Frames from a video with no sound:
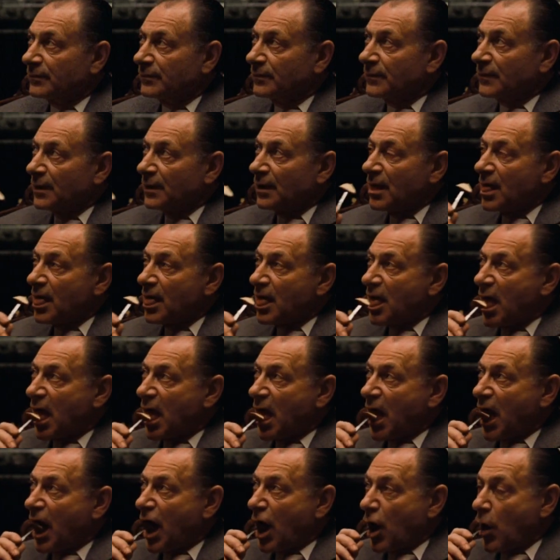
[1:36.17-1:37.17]
and all the other
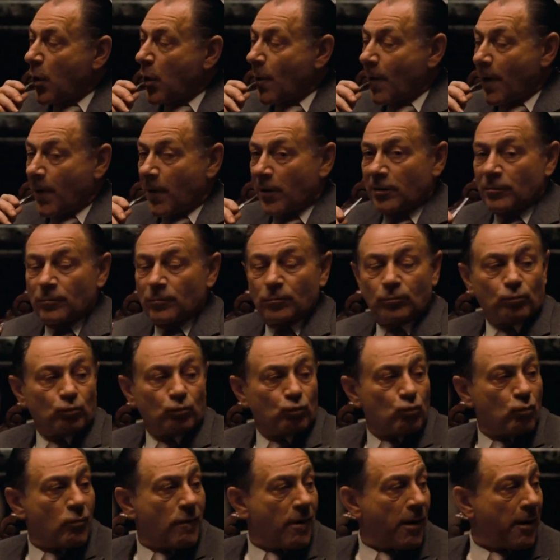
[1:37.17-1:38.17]
territories of the
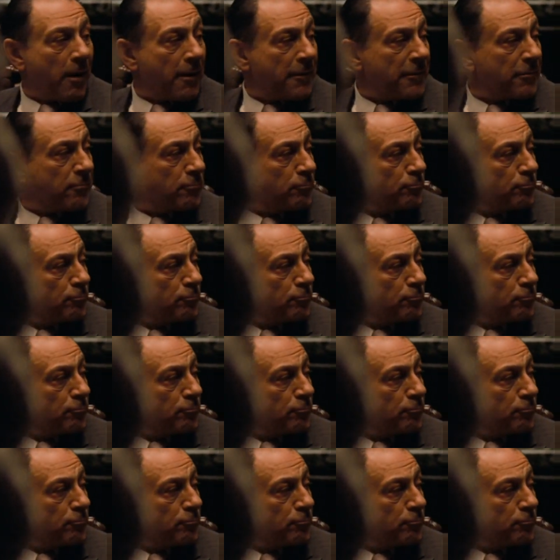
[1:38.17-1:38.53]
country.